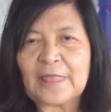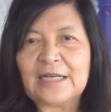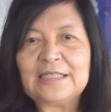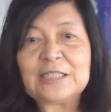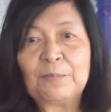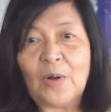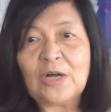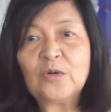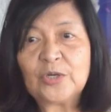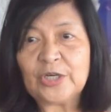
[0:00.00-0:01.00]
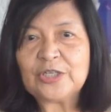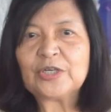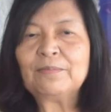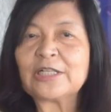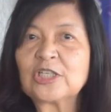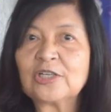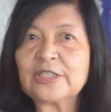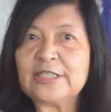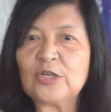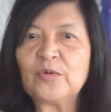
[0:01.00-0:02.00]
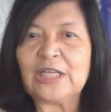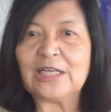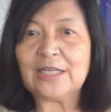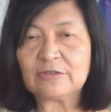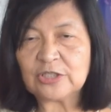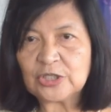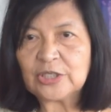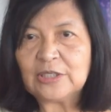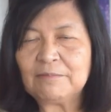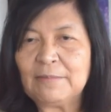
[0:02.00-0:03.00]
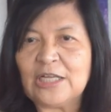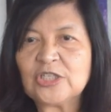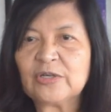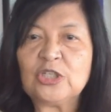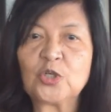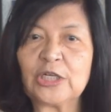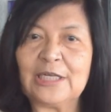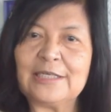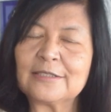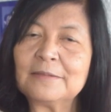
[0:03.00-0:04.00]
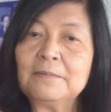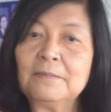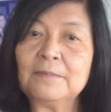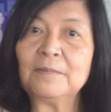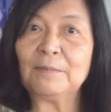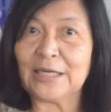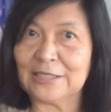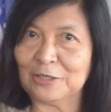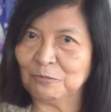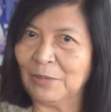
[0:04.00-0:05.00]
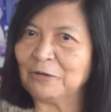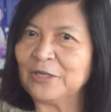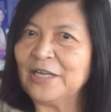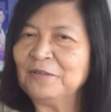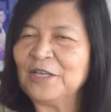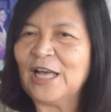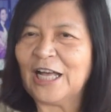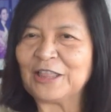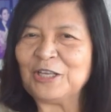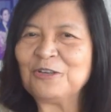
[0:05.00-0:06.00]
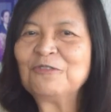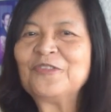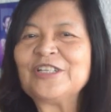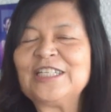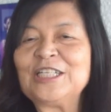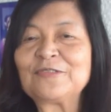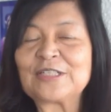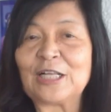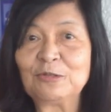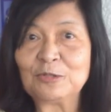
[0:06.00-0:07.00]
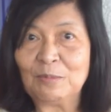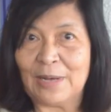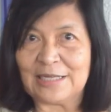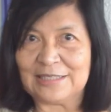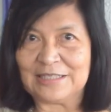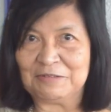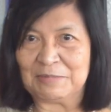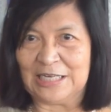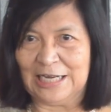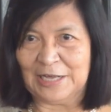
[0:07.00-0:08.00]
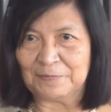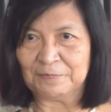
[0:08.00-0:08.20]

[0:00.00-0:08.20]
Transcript: Tita Puangco earned her bachelor's degree in literature, major in journalism, magna cum laude, at the University of Santo Tomas in Manila.